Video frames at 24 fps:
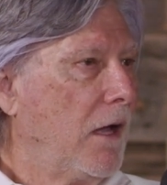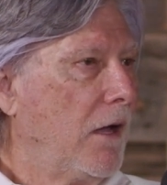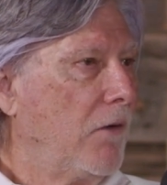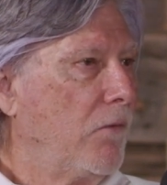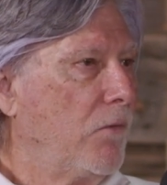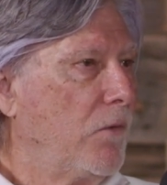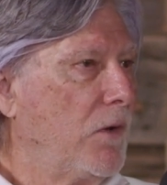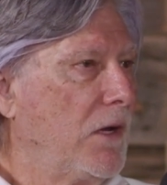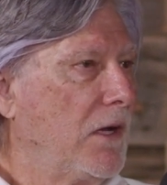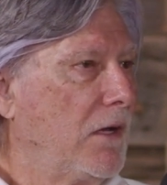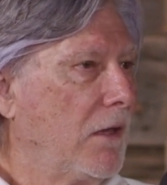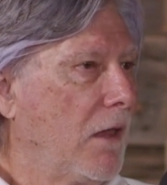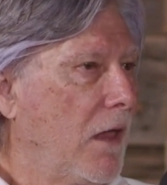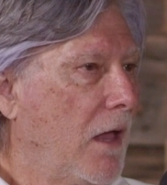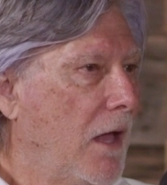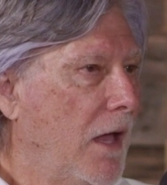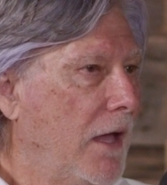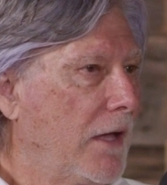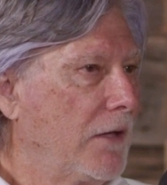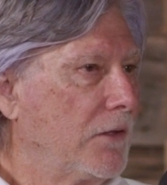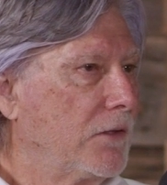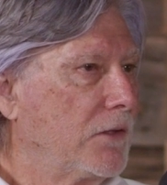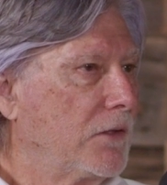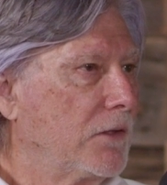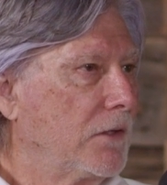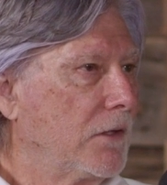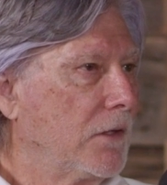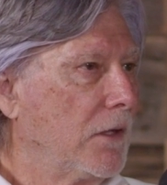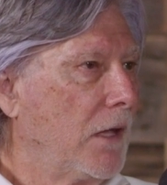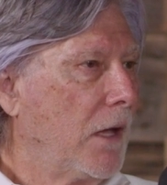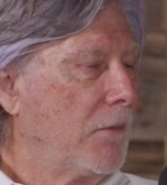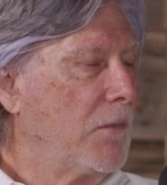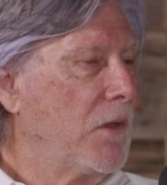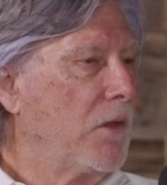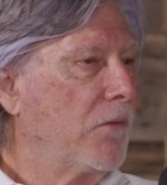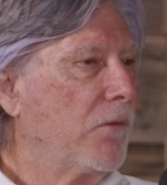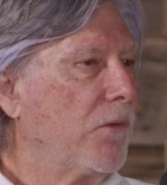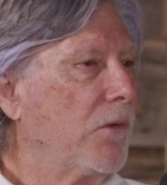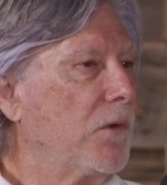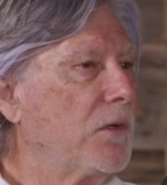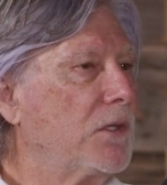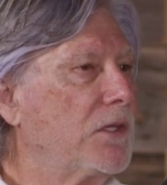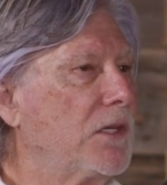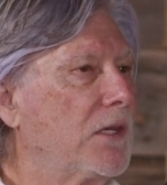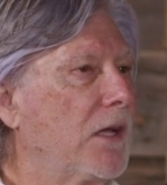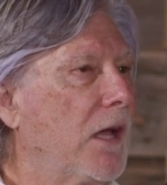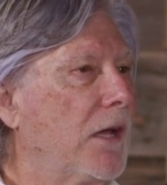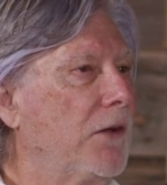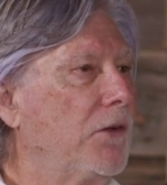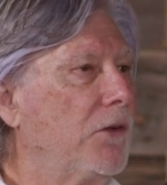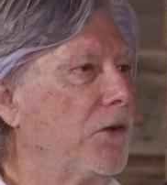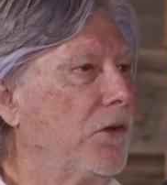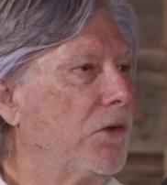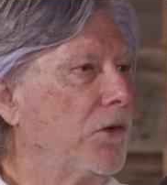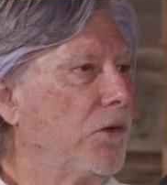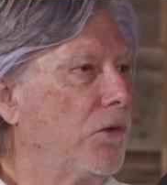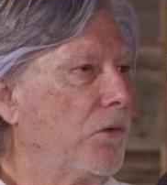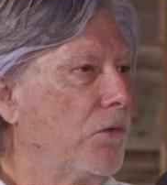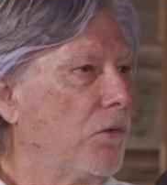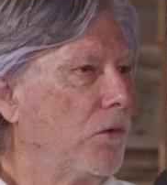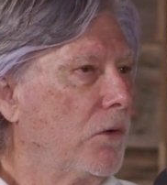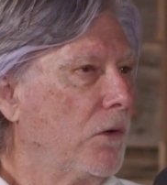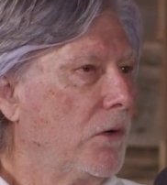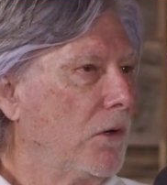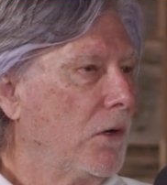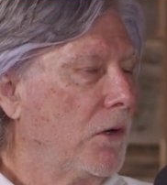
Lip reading: realize, I mean, the first thing I do